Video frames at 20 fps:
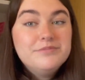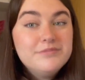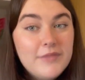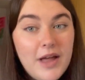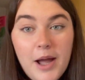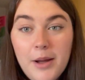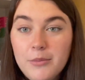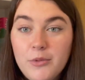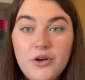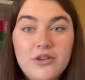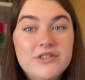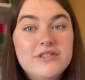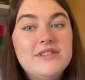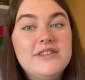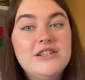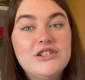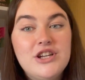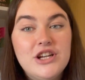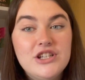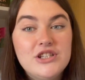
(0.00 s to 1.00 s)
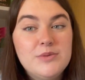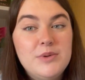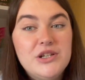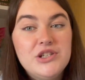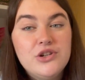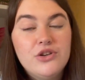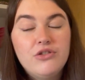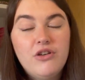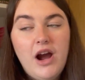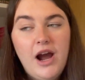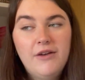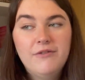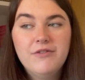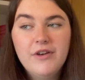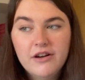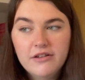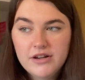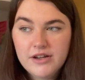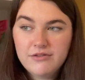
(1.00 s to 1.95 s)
I'm constantly changing my genre. I very